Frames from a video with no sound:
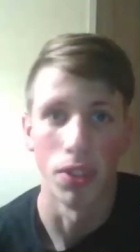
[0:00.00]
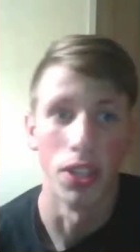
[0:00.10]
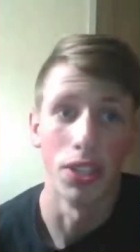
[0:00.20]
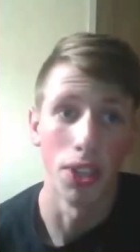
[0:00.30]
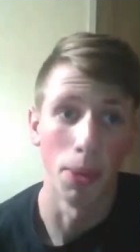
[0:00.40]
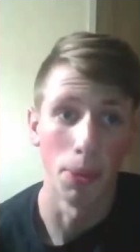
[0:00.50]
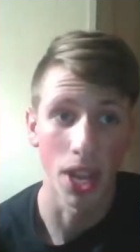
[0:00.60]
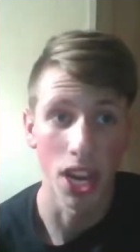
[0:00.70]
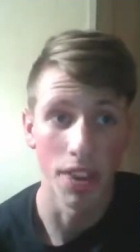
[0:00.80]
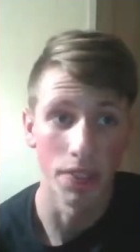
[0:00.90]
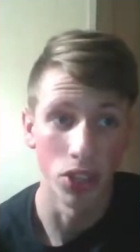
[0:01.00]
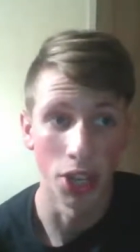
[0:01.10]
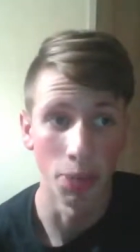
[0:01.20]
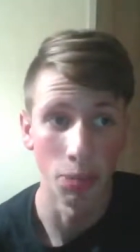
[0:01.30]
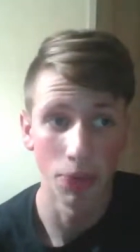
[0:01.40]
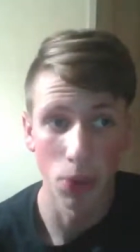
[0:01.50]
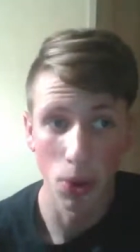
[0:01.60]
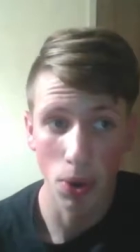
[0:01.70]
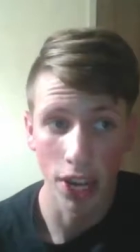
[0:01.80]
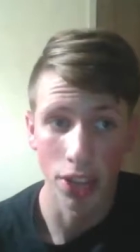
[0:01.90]
It's something I never done
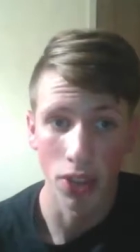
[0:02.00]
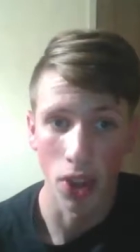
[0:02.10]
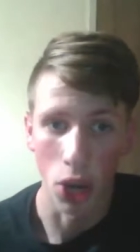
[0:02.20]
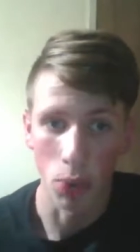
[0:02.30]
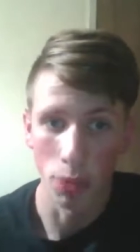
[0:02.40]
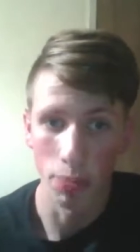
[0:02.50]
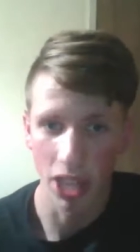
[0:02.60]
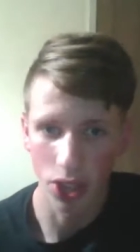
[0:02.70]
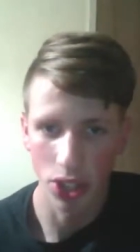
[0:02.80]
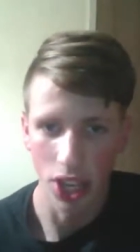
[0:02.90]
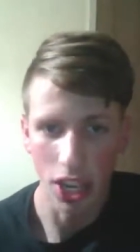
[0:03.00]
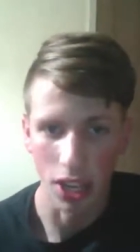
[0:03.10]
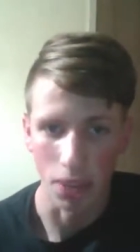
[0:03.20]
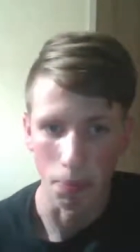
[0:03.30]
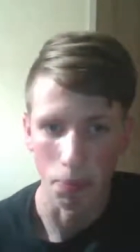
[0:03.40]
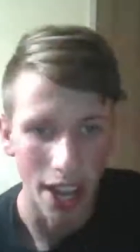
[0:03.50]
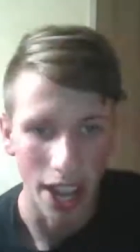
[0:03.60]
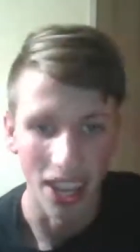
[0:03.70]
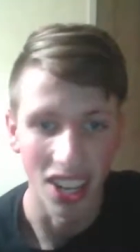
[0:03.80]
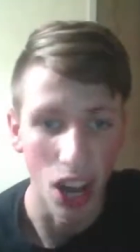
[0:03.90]
before and thought it would be entertaining.
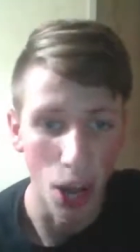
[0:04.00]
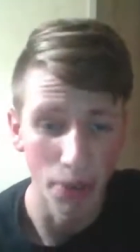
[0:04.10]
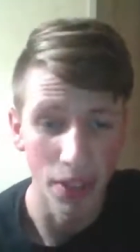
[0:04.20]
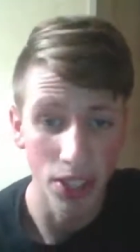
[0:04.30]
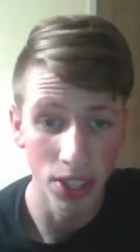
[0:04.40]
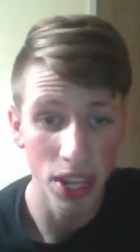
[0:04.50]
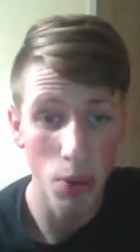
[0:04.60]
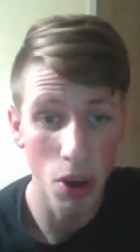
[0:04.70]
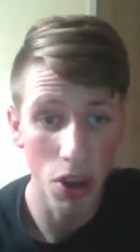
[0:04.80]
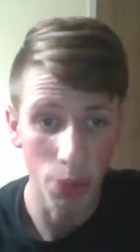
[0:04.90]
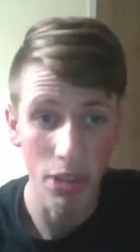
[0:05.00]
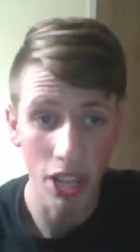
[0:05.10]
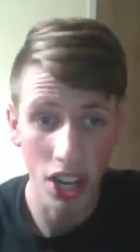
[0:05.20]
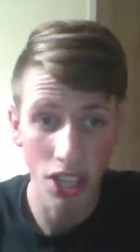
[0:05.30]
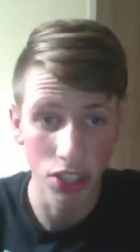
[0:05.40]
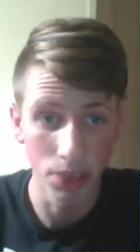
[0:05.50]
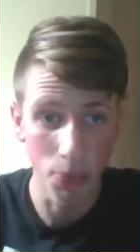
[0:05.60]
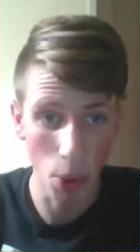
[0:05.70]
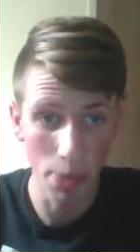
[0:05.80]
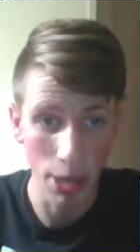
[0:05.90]
And obviously worked because the
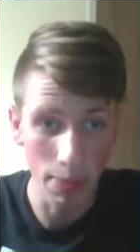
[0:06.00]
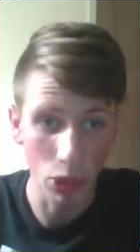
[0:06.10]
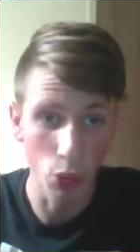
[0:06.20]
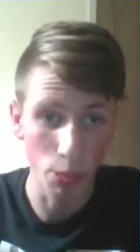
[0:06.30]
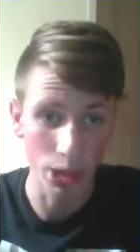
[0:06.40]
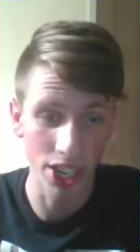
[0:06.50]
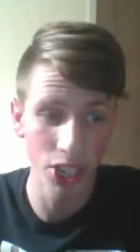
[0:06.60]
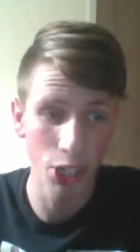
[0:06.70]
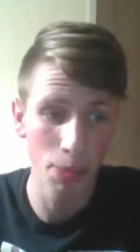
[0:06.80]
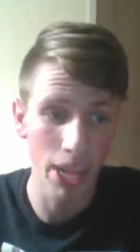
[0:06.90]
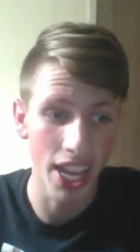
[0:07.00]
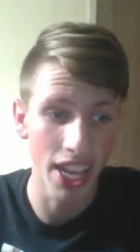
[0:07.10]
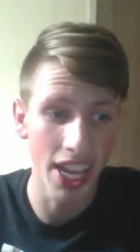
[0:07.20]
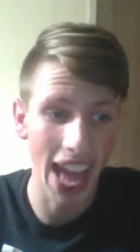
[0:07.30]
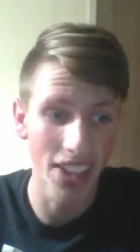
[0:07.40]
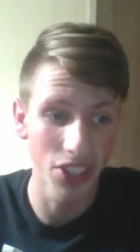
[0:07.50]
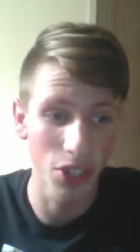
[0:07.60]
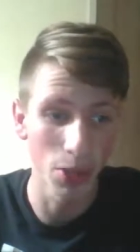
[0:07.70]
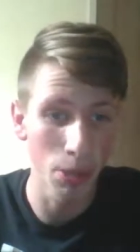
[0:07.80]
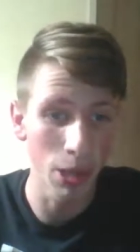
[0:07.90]
four people who participated
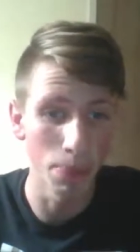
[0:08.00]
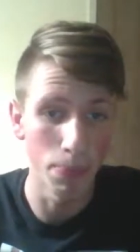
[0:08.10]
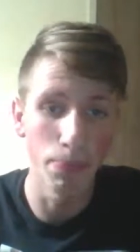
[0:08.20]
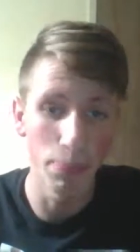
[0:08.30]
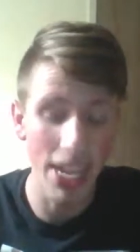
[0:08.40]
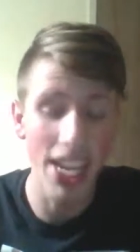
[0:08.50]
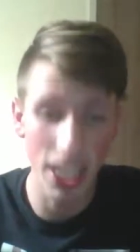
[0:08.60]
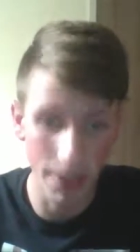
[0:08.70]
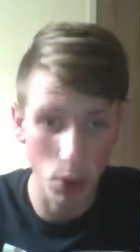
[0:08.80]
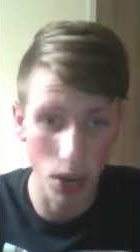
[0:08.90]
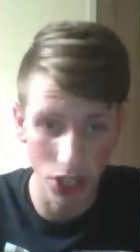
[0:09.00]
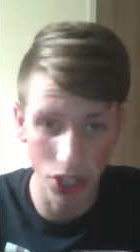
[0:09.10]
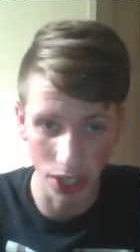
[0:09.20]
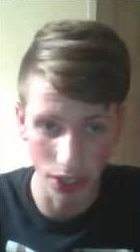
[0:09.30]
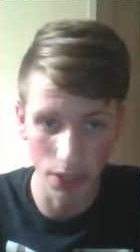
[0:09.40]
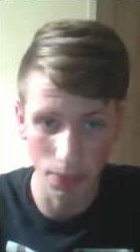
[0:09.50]
asked me plenty of questions.